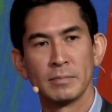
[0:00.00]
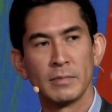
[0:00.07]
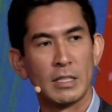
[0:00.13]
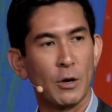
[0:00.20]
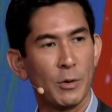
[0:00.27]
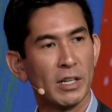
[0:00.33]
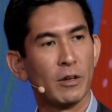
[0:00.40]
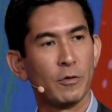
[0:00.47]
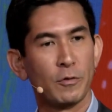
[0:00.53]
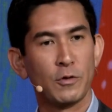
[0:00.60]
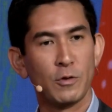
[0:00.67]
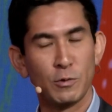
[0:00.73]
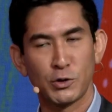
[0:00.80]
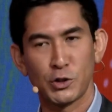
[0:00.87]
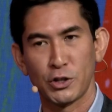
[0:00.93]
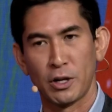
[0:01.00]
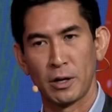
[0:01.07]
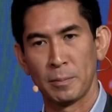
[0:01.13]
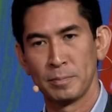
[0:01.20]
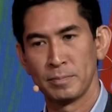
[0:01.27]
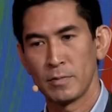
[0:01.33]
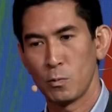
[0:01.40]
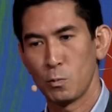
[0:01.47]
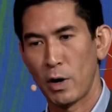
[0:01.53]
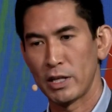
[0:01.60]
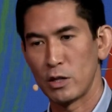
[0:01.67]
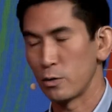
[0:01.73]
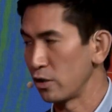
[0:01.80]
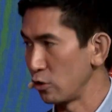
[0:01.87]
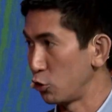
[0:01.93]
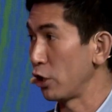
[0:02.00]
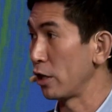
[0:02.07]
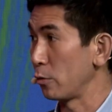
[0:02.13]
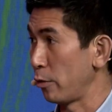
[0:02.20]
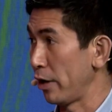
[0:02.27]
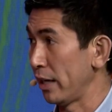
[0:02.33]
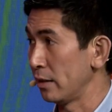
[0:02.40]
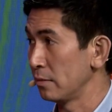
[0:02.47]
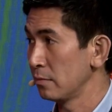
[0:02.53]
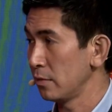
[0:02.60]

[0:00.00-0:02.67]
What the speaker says: You know, in a future where you can generate,